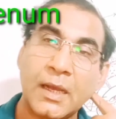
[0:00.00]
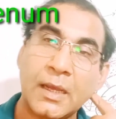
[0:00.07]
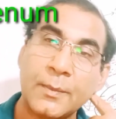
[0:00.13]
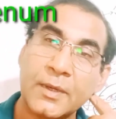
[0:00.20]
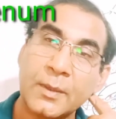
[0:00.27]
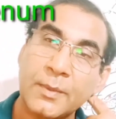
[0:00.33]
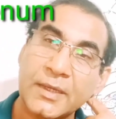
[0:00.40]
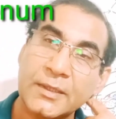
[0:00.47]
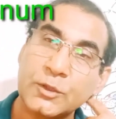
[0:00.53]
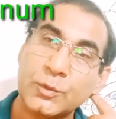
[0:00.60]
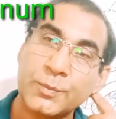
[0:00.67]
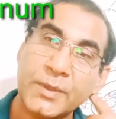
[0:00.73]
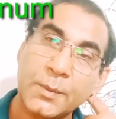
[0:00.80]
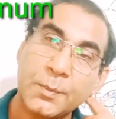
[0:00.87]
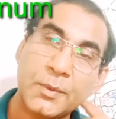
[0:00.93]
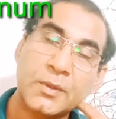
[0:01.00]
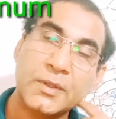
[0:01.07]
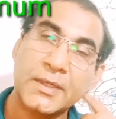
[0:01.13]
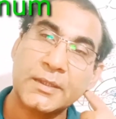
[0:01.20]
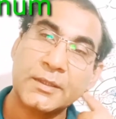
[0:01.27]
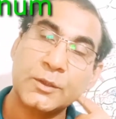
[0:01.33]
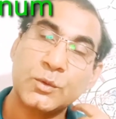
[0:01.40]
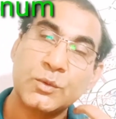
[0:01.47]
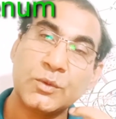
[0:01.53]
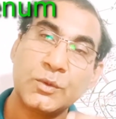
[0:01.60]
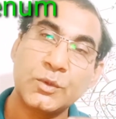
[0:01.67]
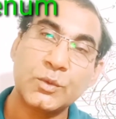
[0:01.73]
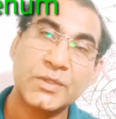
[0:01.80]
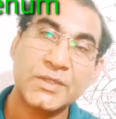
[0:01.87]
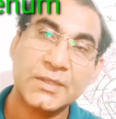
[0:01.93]
remind you people that
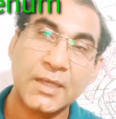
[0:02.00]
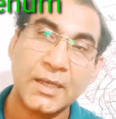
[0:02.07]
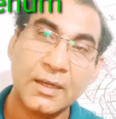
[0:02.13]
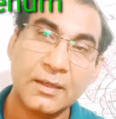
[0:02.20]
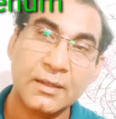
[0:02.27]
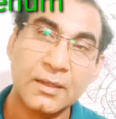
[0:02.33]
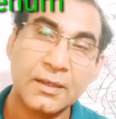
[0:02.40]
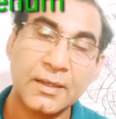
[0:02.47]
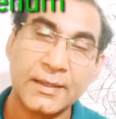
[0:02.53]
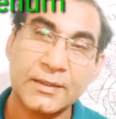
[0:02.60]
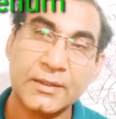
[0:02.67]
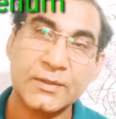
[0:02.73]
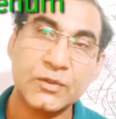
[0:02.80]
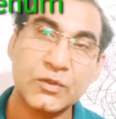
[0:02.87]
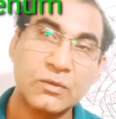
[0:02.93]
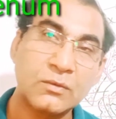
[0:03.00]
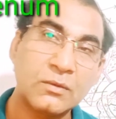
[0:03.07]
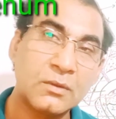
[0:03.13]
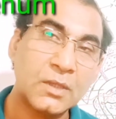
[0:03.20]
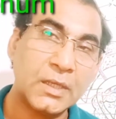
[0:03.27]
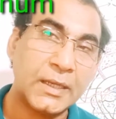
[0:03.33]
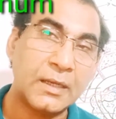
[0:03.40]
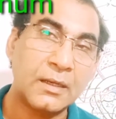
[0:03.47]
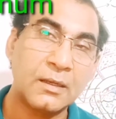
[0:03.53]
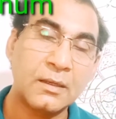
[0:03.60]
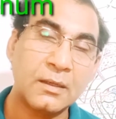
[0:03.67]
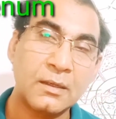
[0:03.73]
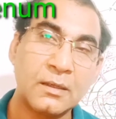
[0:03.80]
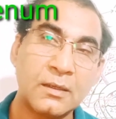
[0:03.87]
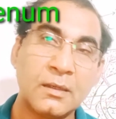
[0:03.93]
you studied the digestion
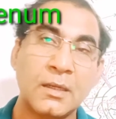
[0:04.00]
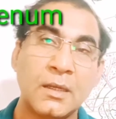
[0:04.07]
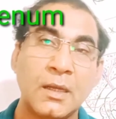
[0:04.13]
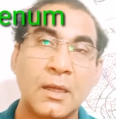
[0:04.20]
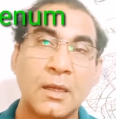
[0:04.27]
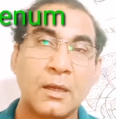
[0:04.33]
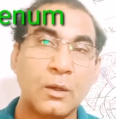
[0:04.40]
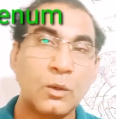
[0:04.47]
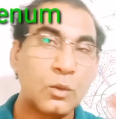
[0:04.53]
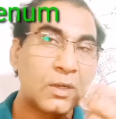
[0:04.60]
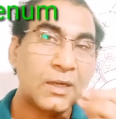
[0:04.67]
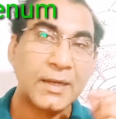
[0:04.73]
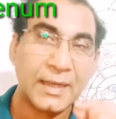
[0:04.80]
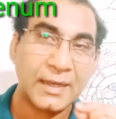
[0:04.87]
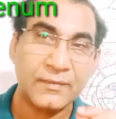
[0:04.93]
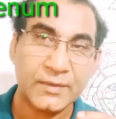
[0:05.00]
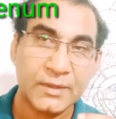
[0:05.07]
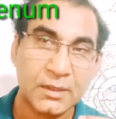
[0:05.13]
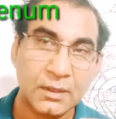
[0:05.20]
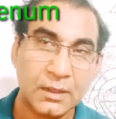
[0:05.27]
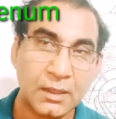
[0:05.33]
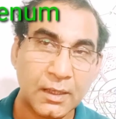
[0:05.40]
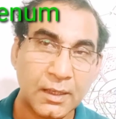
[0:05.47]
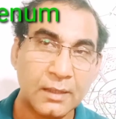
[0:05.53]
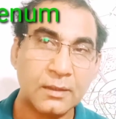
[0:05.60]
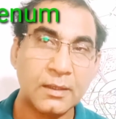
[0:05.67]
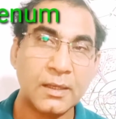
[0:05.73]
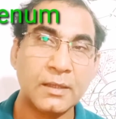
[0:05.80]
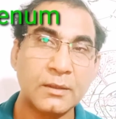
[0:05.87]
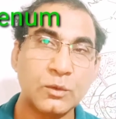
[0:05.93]
in oral cavity, and
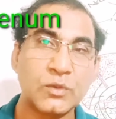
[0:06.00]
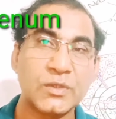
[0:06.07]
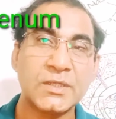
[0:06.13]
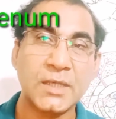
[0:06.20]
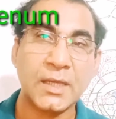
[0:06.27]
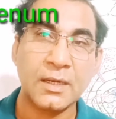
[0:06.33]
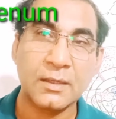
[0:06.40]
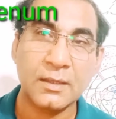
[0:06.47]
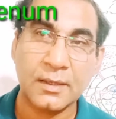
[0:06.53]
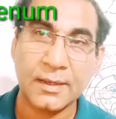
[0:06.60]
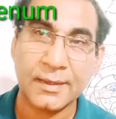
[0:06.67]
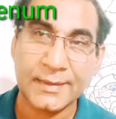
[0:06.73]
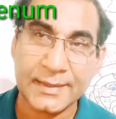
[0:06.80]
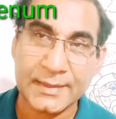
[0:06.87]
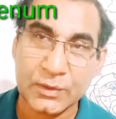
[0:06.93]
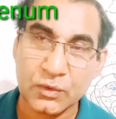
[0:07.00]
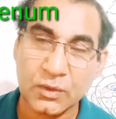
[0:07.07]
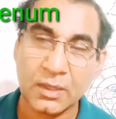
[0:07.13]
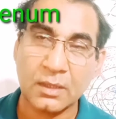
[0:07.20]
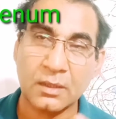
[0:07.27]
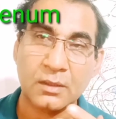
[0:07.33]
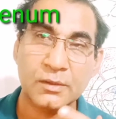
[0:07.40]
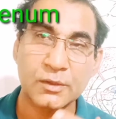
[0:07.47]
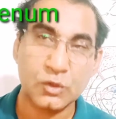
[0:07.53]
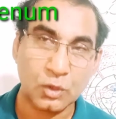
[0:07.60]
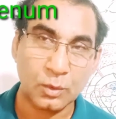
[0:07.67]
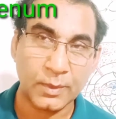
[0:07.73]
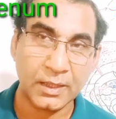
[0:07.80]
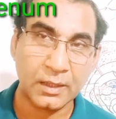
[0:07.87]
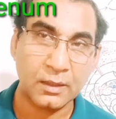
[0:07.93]
then you studied the digestion in
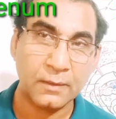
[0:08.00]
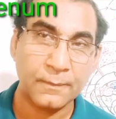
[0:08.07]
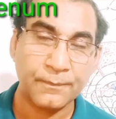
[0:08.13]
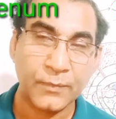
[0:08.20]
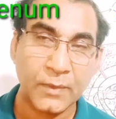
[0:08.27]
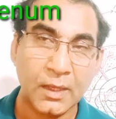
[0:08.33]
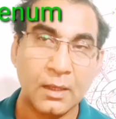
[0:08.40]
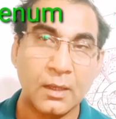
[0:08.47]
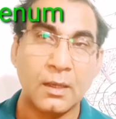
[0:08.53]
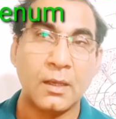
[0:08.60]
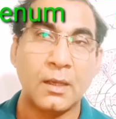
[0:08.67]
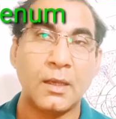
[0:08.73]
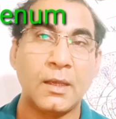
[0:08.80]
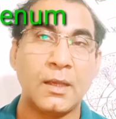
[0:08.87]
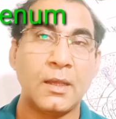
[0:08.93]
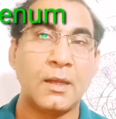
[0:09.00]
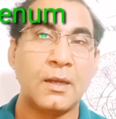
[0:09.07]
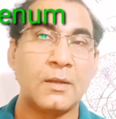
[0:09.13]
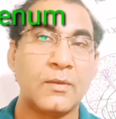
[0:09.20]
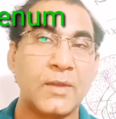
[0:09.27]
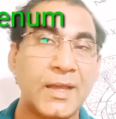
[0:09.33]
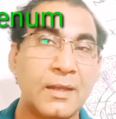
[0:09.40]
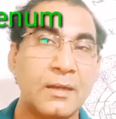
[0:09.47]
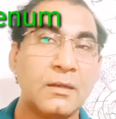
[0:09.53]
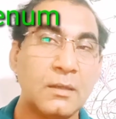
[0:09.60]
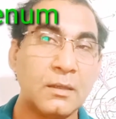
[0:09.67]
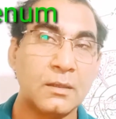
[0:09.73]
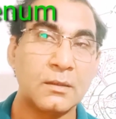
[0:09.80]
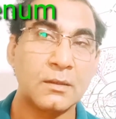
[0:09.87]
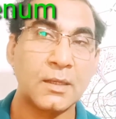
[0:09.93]
stomach, and then
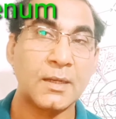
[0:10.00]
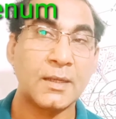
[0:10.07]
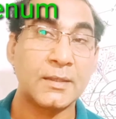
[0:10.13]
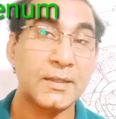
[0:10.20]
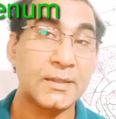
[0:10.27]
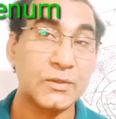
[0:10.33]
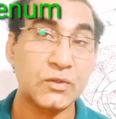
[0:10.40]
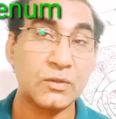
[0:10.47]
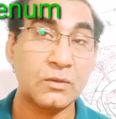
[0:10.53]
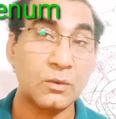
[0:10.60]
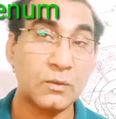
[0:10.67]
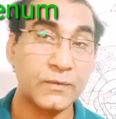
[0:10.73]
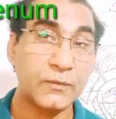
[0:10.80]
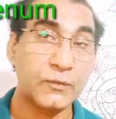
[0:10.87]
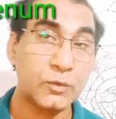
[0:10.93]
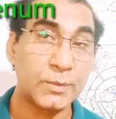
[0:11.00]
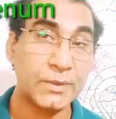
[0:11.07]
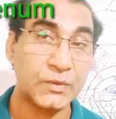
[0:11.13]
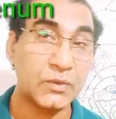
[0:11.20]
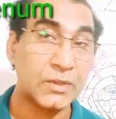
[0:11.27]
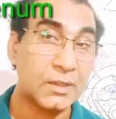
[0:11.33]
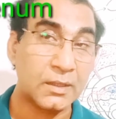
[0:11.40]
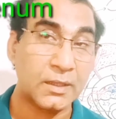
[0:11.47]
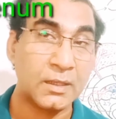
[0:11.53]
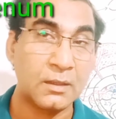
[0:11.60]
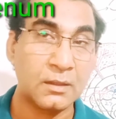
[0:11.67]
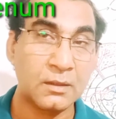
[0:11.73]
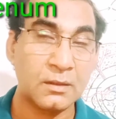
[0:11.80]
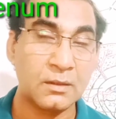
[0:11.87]
the digestion of the food material in